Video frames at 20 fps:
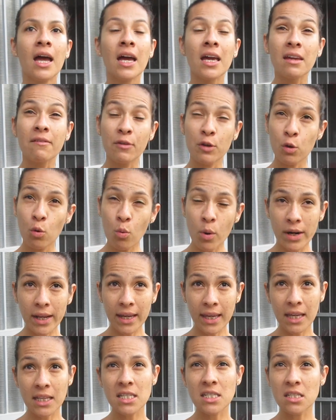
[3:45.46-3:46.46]
If you want
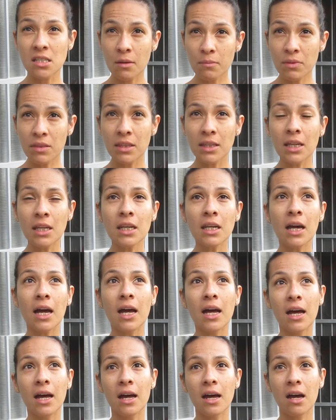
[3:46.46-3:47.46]
to get something
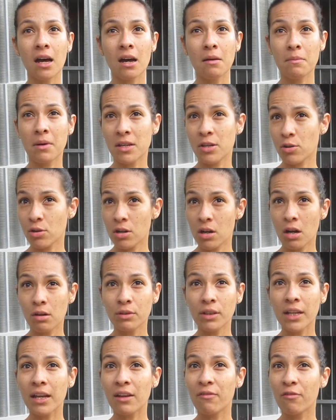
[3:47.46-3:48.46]
by your
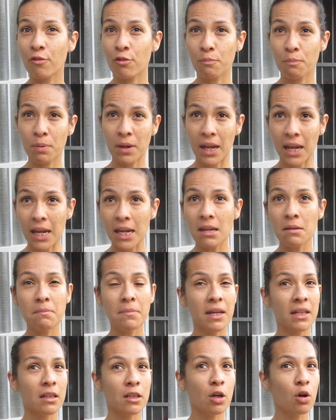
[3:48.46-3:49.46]
home, like for pain,
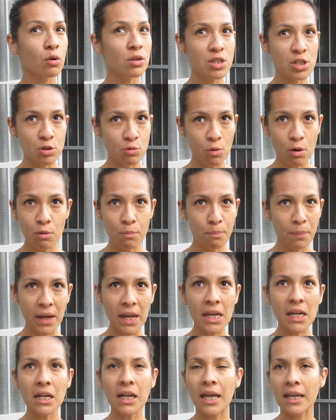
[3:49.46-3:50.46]
but not a strong
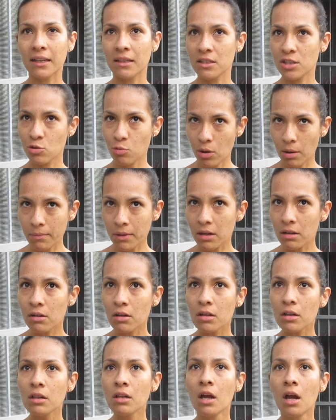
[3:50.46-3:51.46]
pain, like the
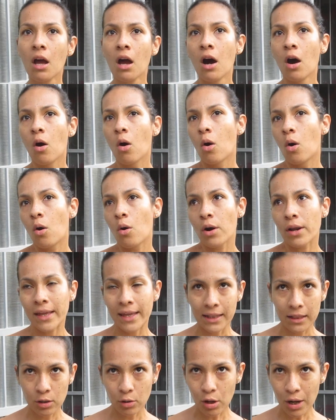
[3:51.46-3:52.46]
tramadol or
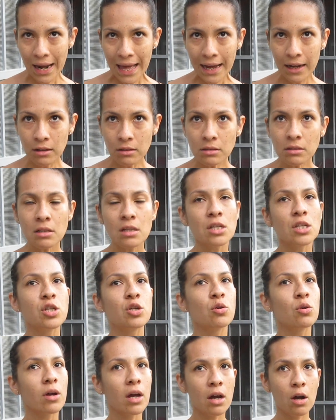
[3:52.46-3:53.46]

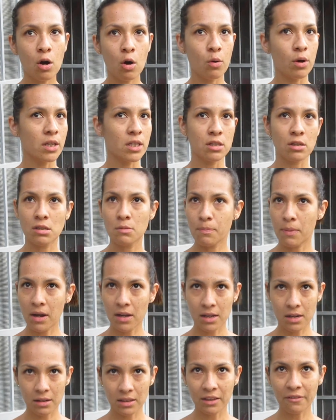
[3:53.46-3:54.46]
ketorolaco, you can go and just buy
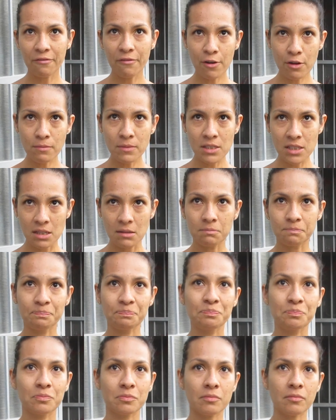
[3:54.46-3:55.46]
it at the pharmacy.
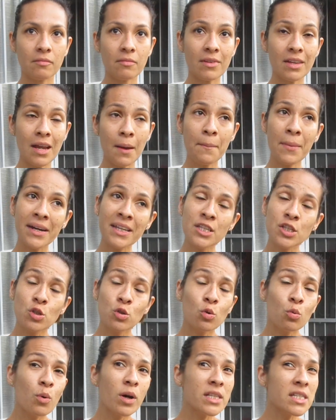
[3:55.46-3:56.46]
But if
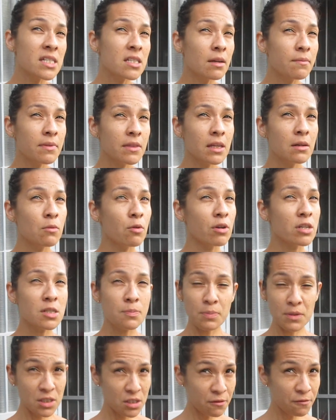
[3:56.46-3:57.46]
you want something more
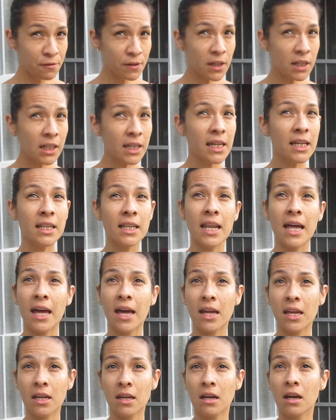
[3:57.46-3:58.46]
specifically,
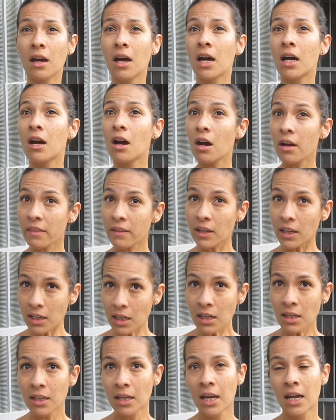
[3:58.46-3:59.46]
like codeine,
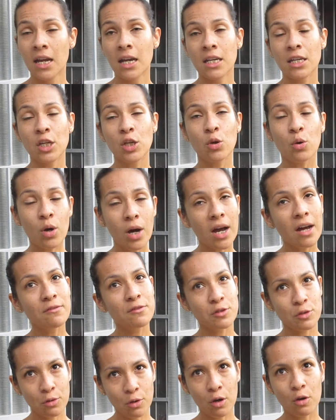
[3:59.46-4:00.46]
you
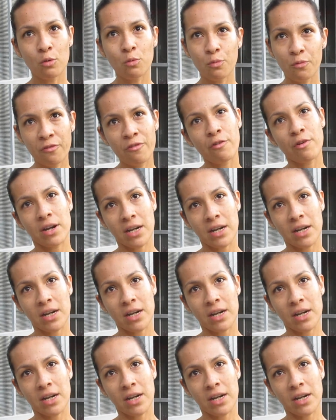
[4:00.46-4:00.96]
have to go for